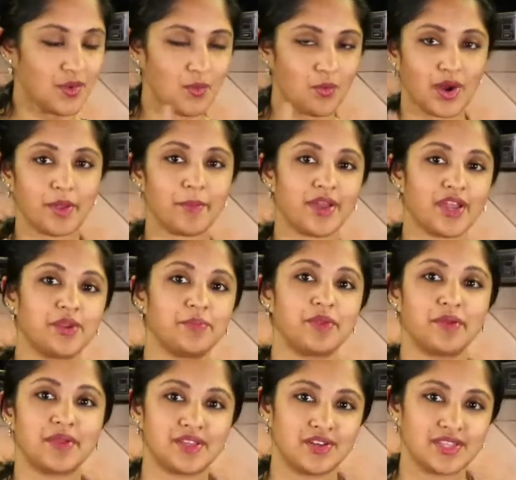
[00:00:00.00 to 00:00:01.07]
What am I going to
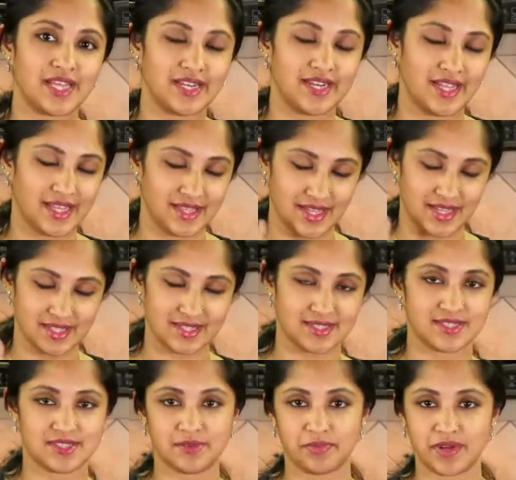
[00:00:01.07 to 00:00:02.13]
make on that day? That
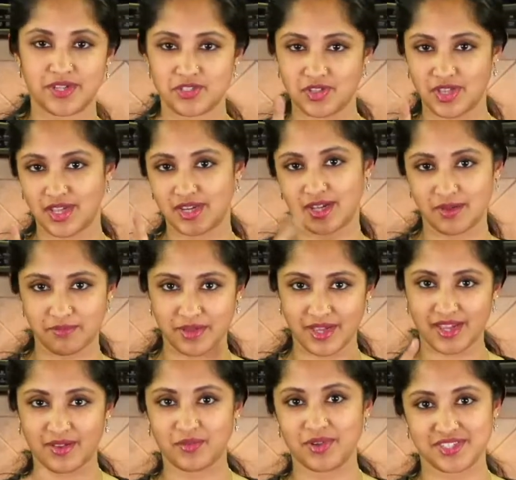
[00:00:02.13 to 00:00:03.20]
is a surprise to you. You had to come
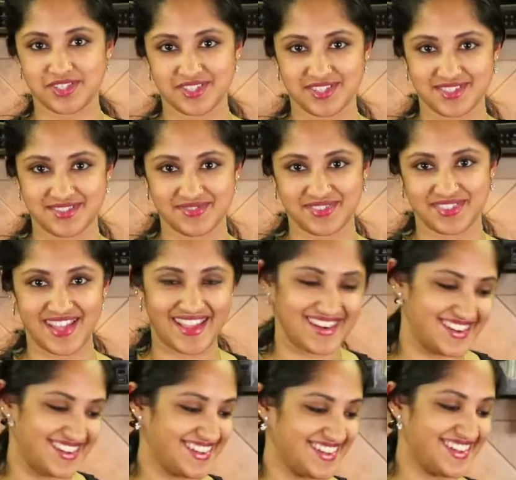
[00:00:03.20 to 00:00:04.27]
back and watch us for that.
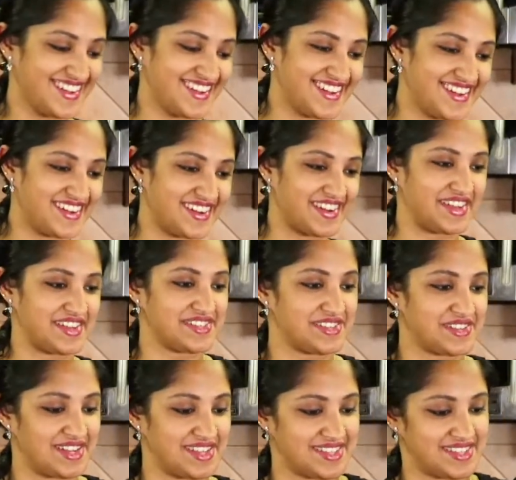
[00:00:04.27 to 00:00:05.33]
Okay,
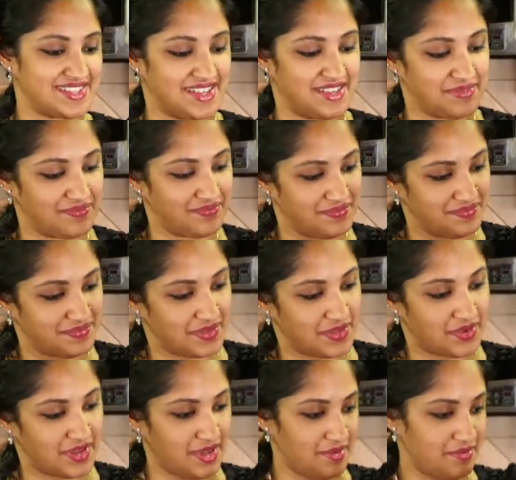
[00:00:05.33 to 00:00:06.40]
so let's see.
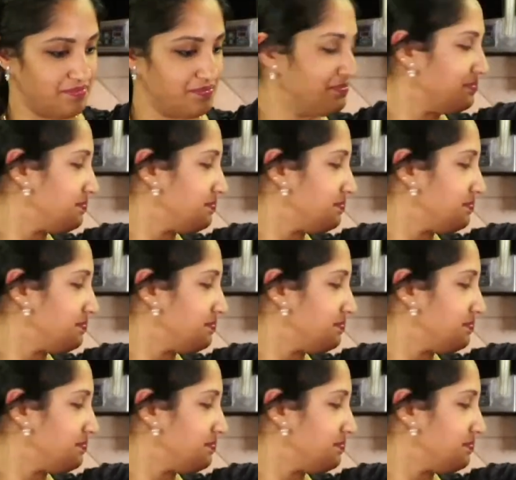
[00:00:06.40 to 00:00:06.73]
Okay.